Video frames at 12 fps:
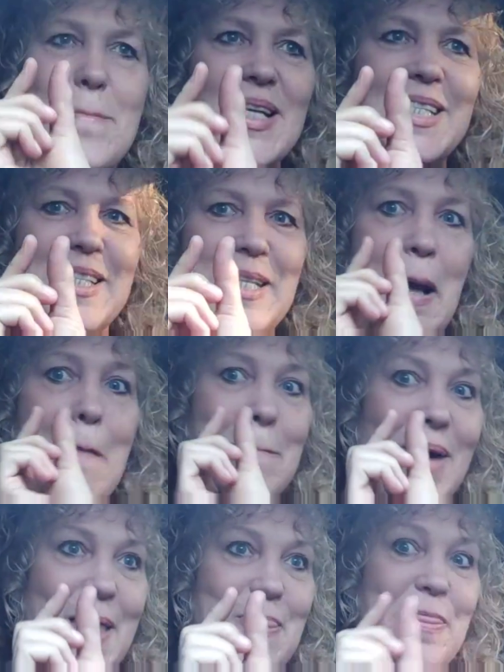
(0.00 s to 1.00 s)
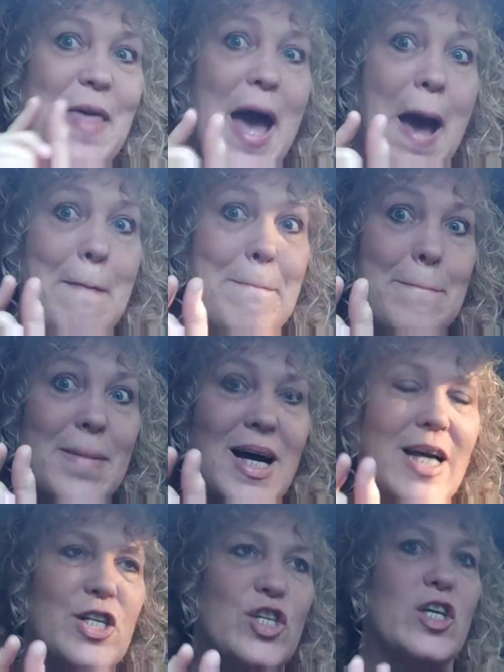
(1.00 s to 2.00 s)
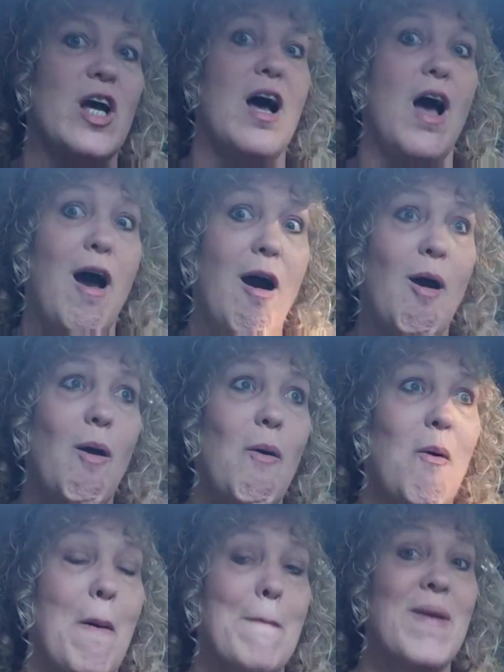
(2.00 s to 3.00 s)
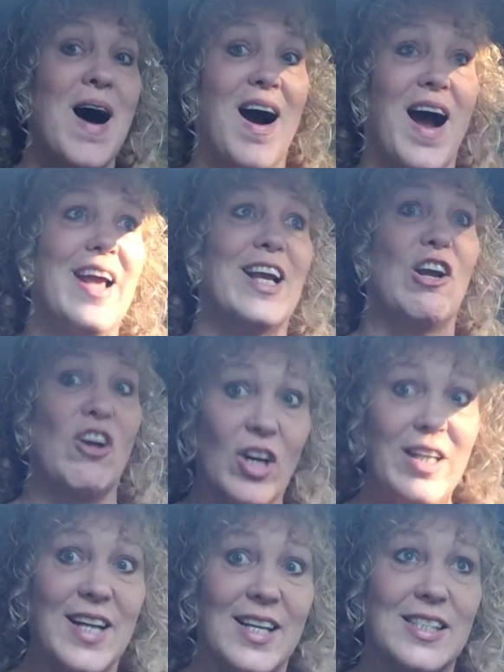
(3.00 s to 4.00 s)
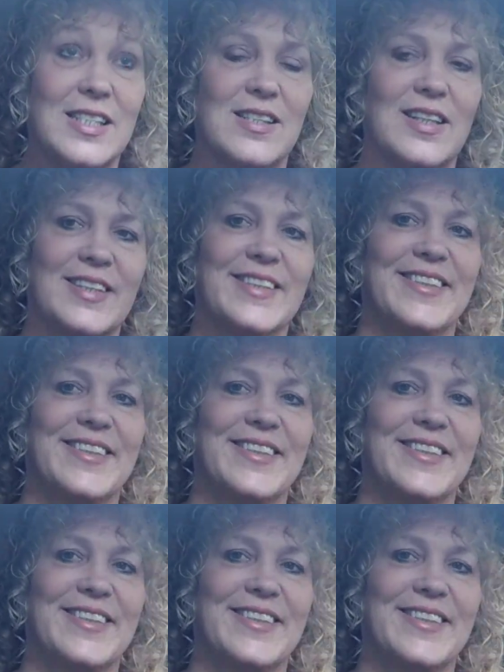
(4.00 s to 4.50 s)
Missed him by that much. Oh my goodness.